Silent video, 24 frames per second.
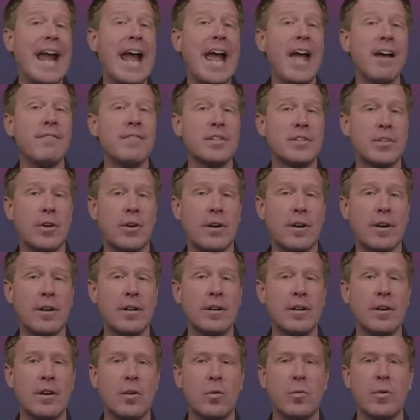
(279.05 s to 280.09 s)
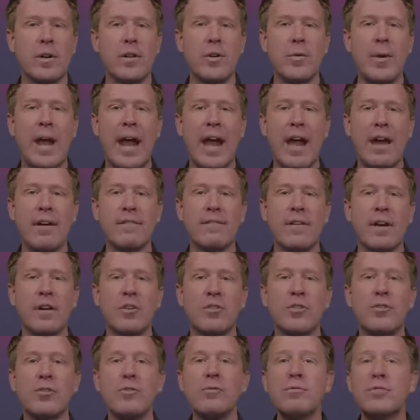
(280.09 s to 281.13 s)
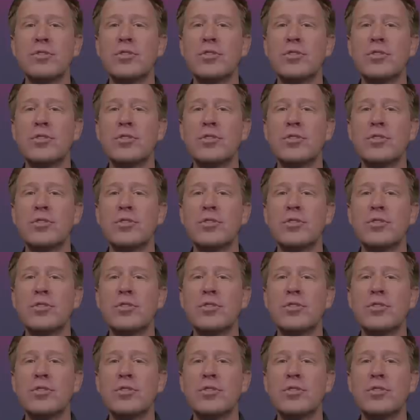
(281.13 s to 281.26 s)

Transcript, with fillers: Avatar, where you have two